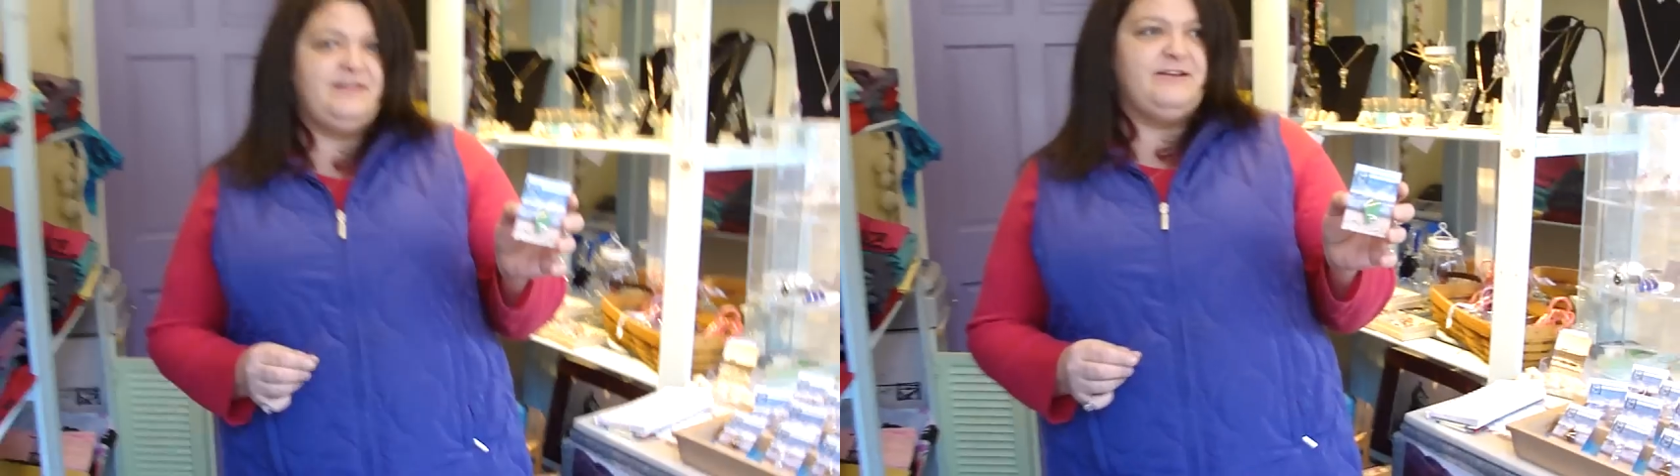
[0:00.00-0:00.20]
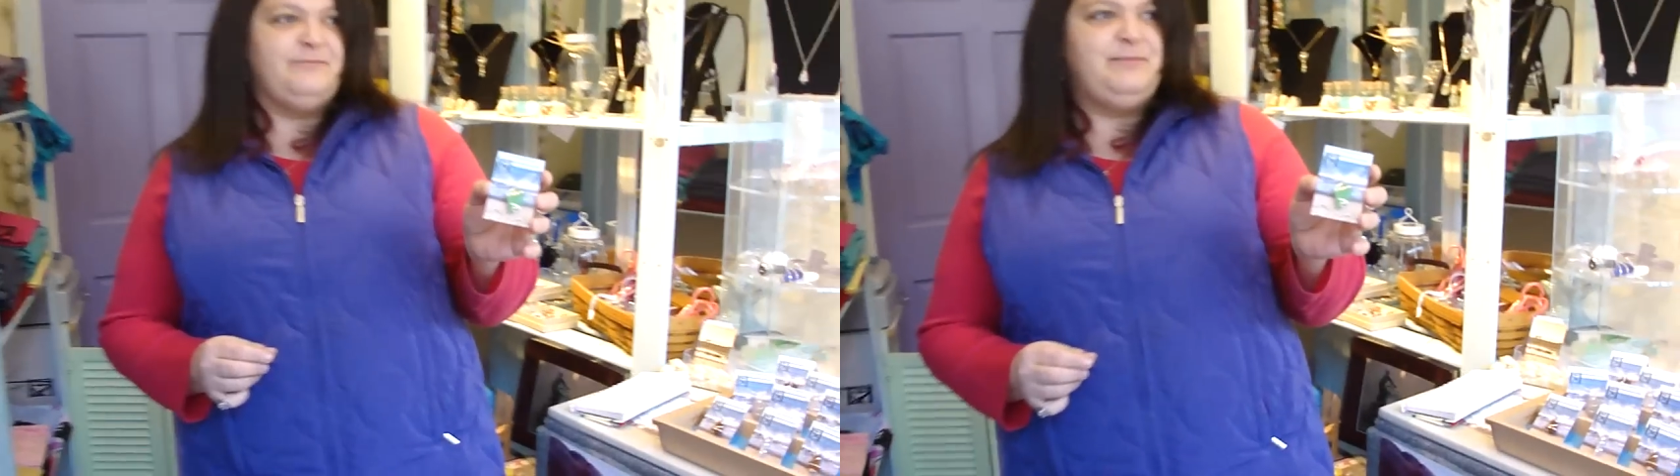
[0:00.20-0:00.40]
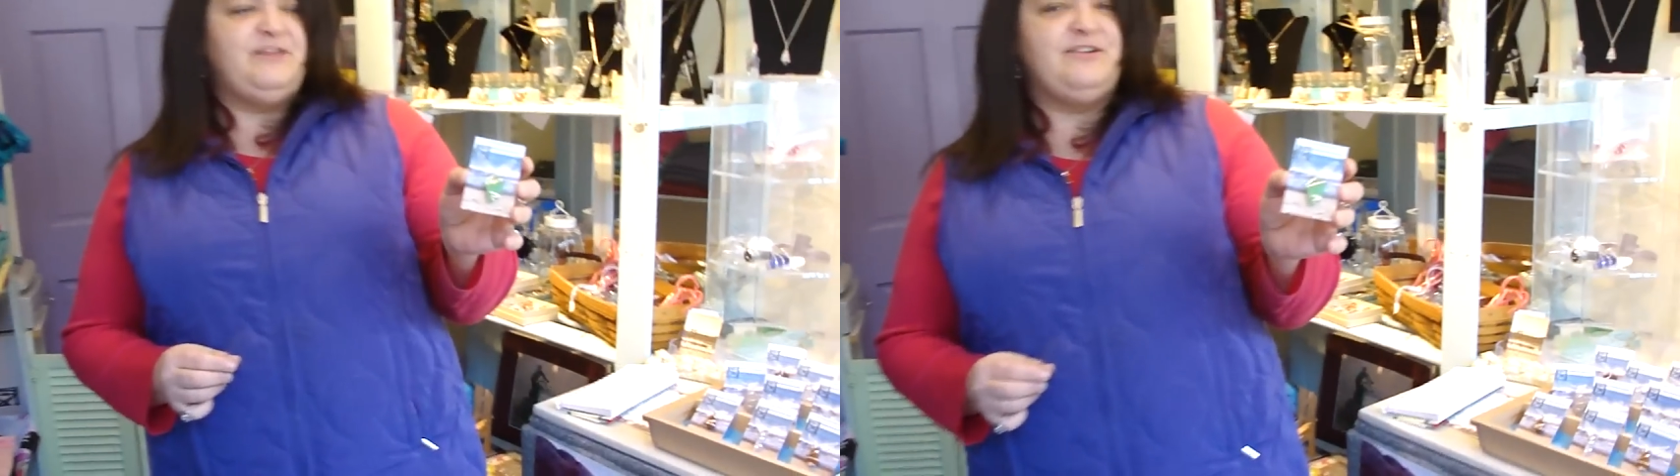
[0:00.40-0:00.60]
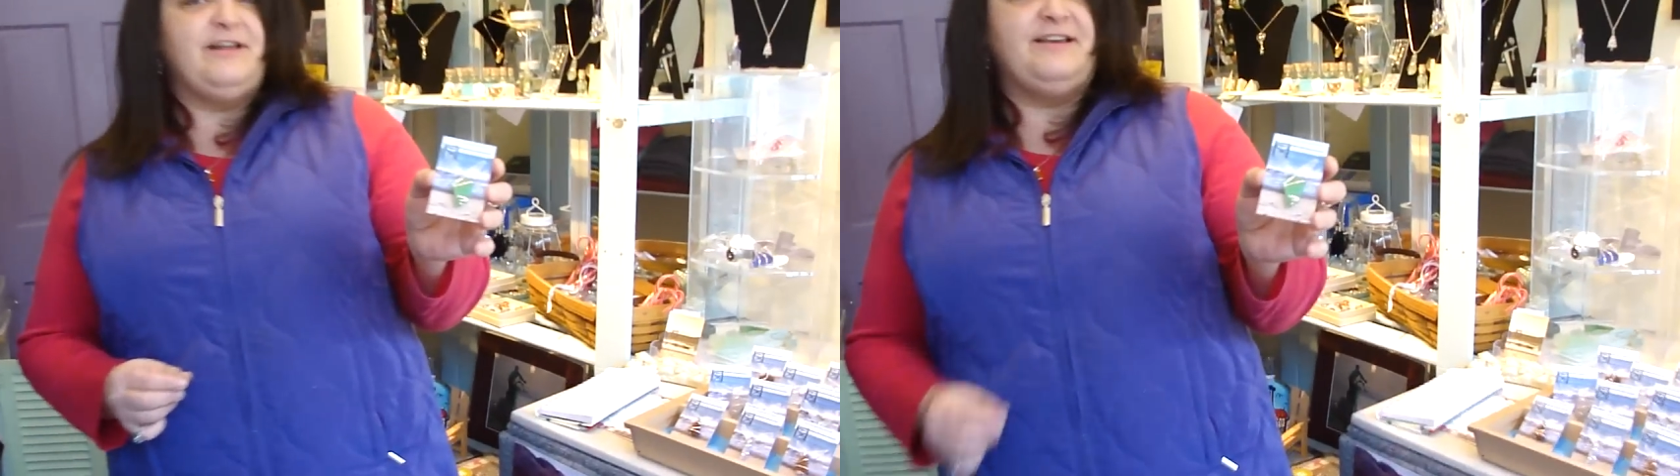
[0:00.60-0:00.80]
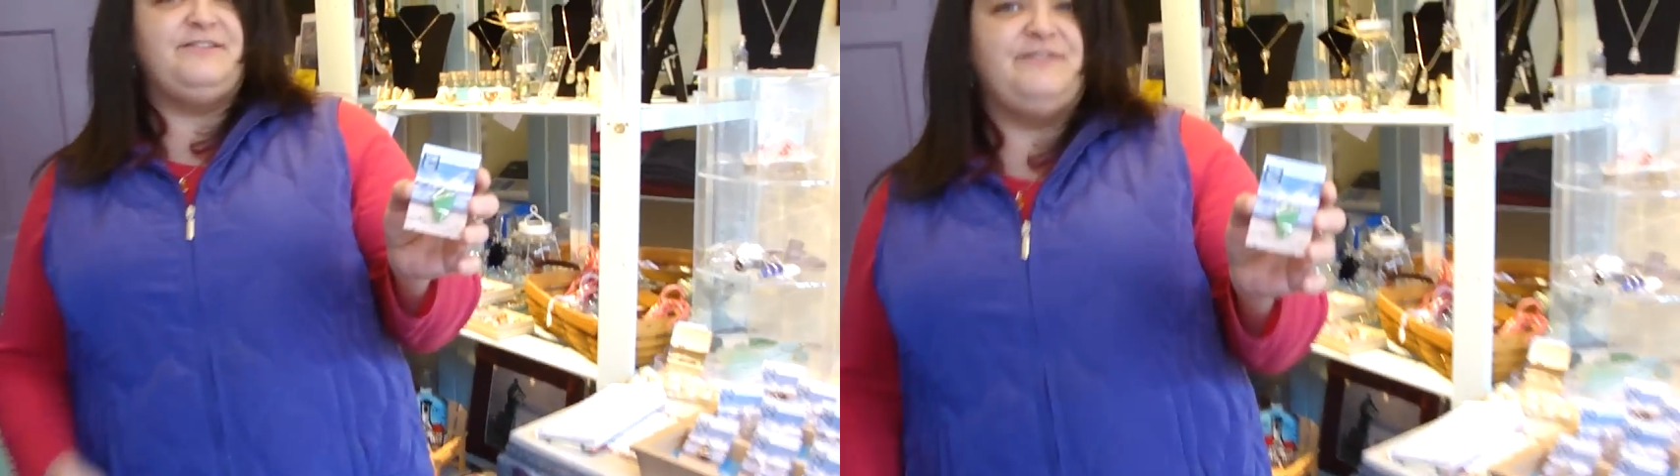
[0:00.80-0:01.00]
They're beach
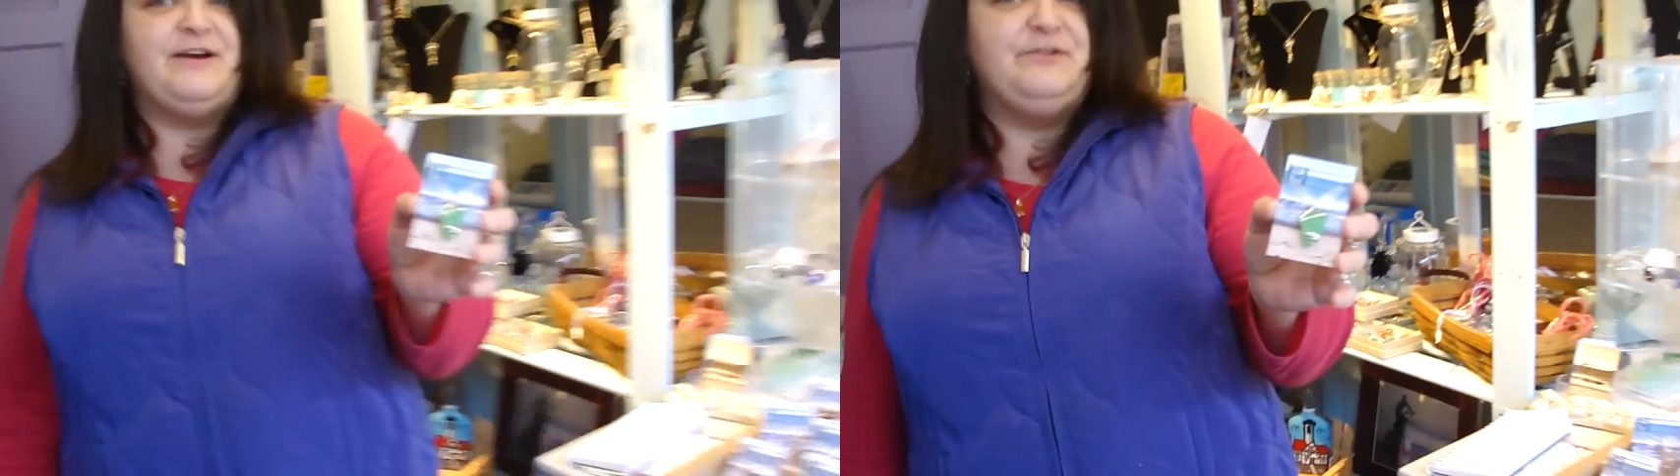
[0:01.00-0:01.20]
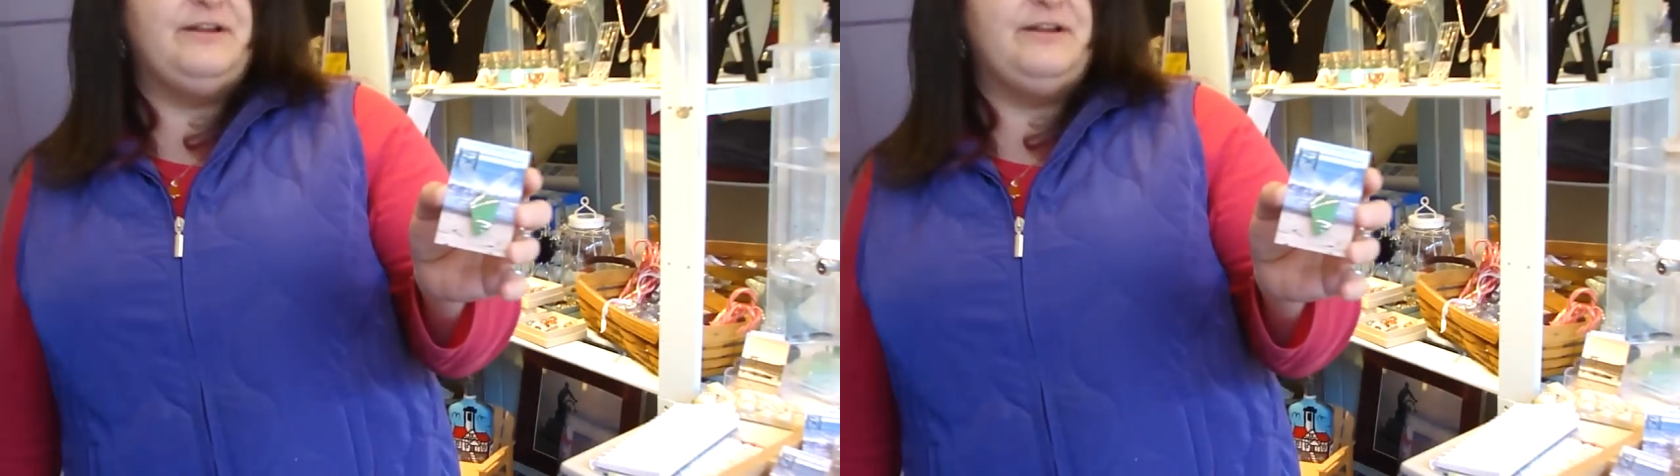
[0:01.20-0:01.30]
glass found